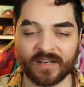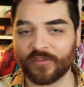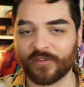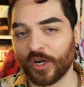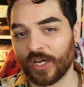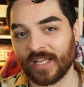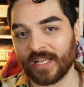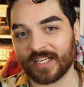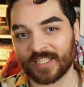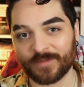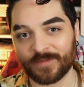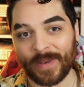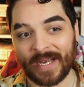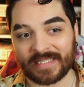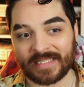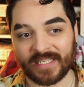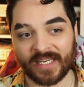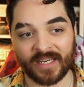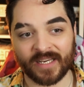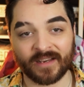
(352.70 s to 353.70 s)
of already
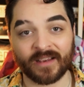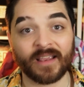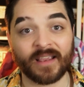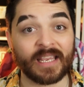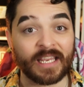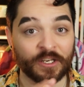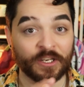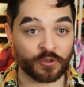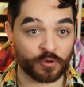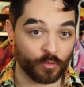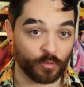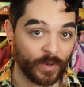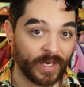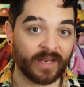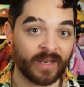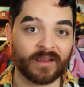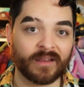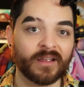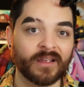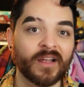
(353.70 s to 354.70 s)
expecting each
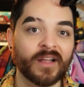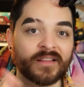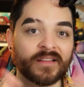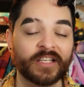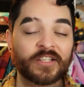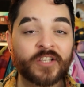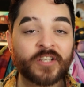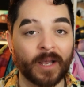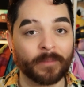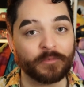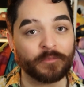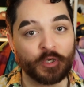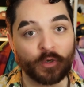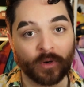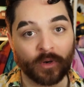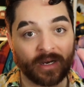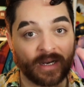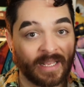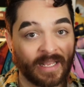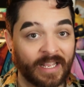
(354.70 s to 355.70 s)
week. The top 2
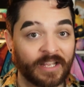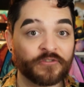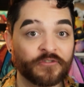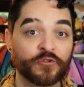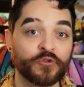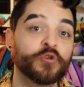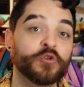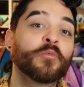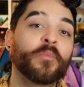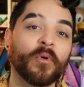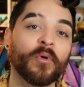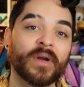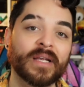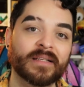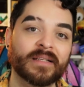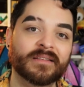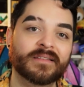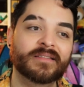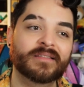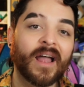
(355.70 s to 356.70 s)
are gonna get 2
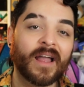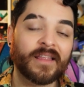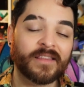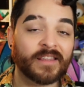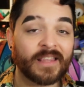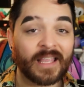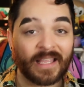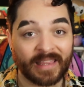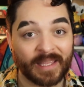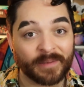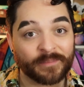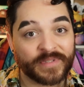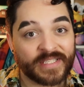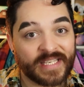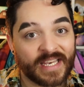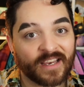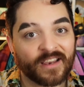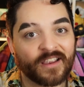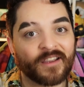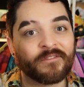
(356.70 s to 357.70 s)
points, and then they lip
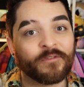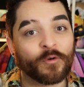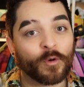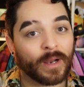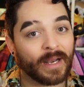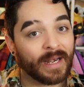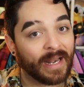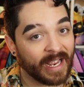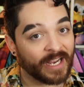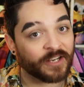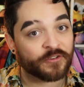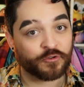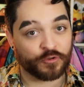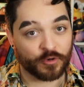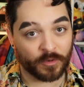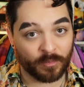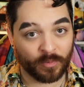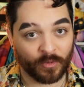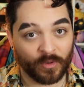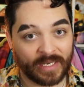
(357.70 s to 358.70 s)
sync for an extra
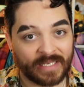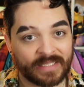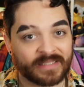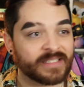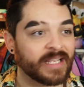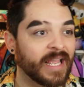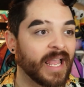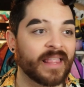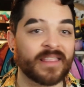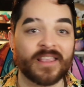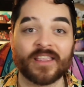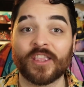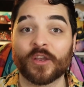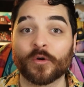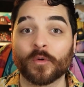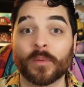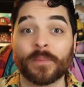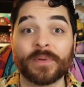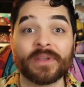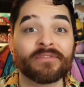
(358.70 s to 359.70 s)
point, and then there
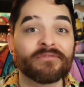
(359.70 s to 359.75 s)
will be